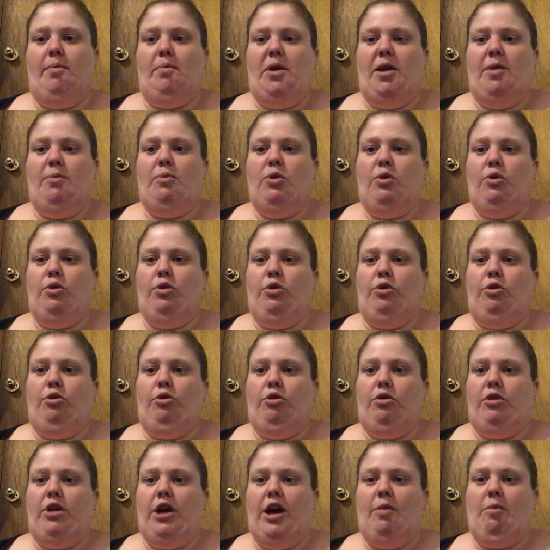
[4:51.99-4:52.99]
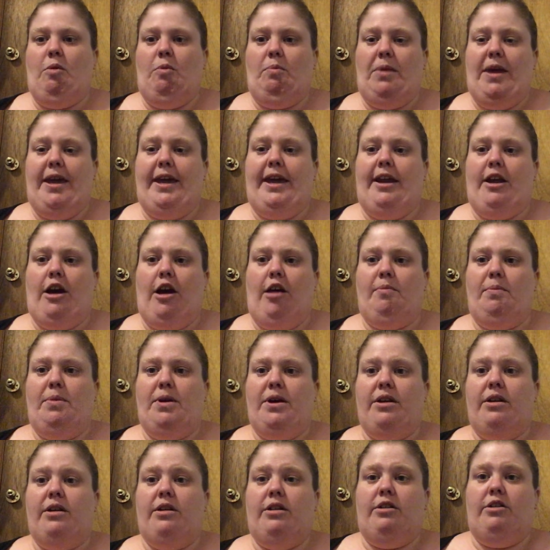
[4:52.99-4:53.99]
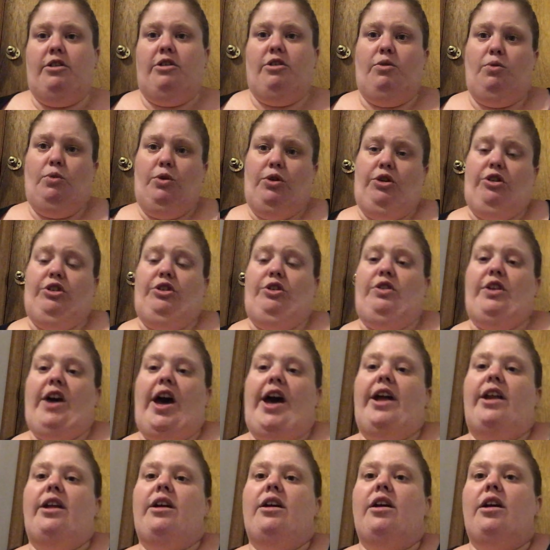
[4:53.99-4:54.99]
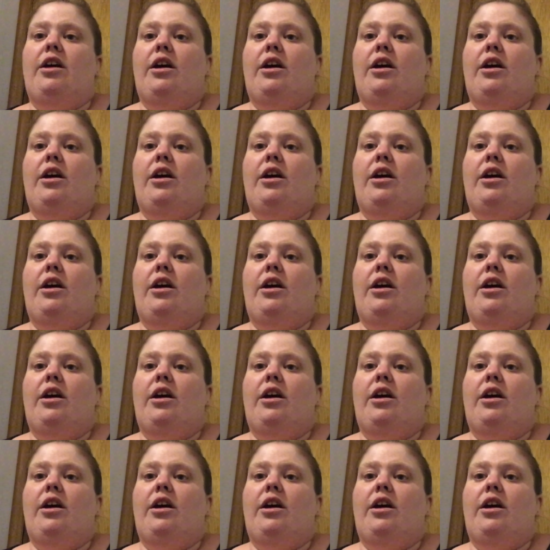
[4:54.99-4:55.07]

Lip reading: people who come and pick it up were to do that.